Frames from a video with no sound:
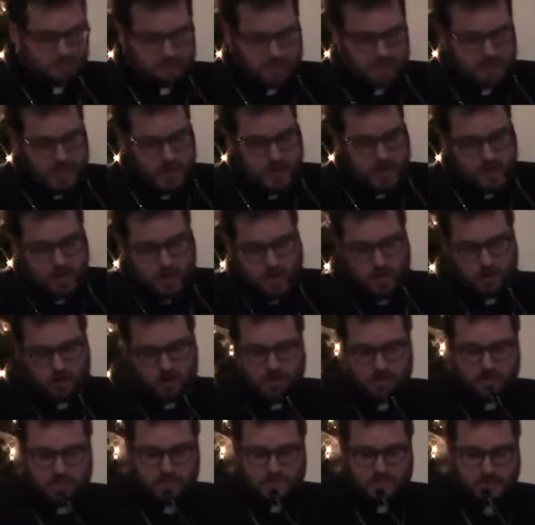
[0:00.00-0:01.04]
is not our
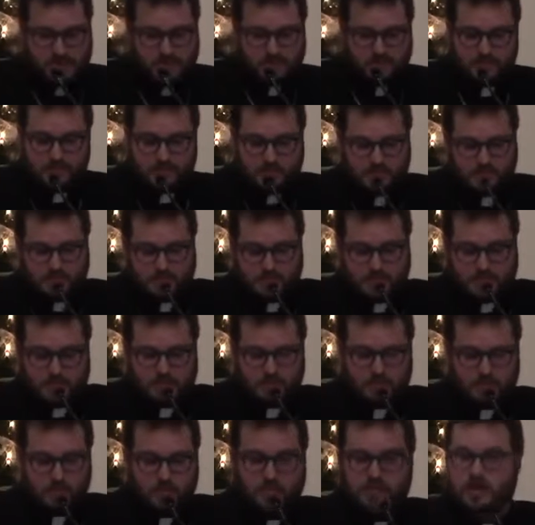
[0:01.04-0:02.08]
current baptism
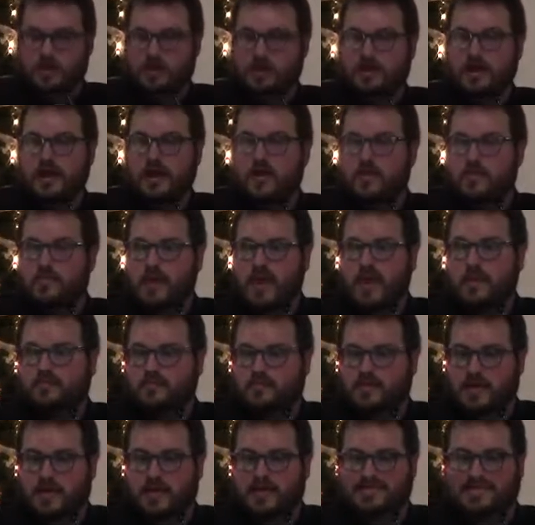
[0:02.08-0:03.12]
because what we are now
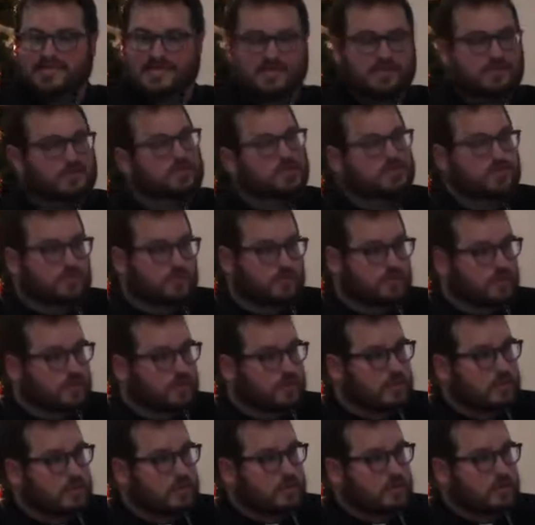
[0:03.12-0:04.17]
baptized into
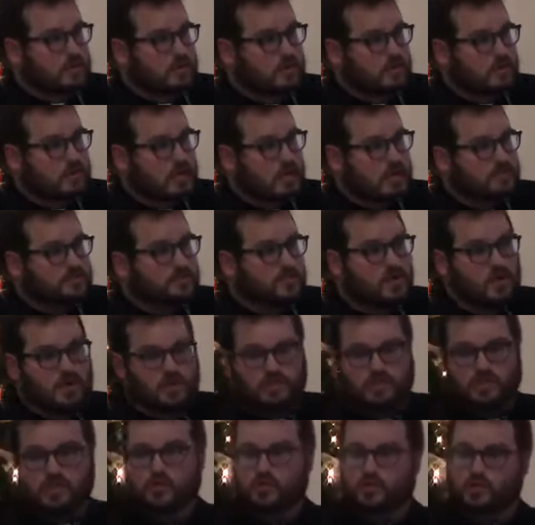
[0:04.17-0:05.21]
as far
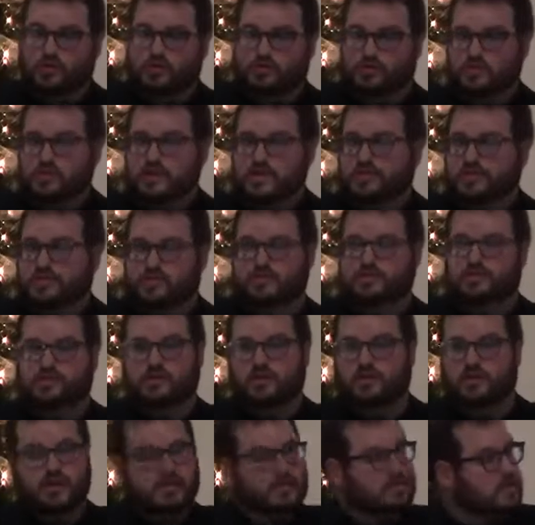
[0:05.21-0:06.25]
as Luke 3 is
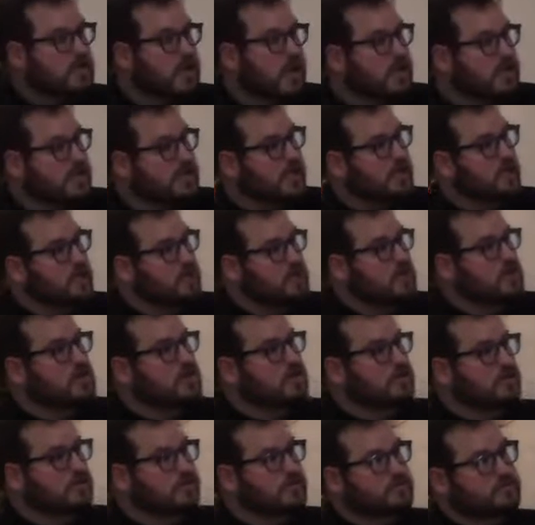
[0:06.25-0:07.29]
concerned, has not yet
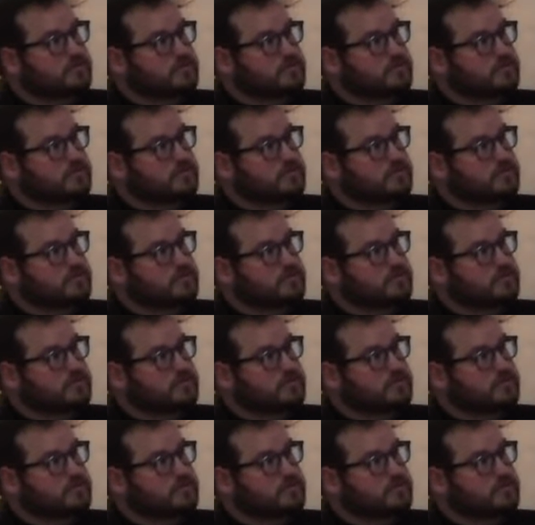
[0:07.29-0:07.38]
occurred.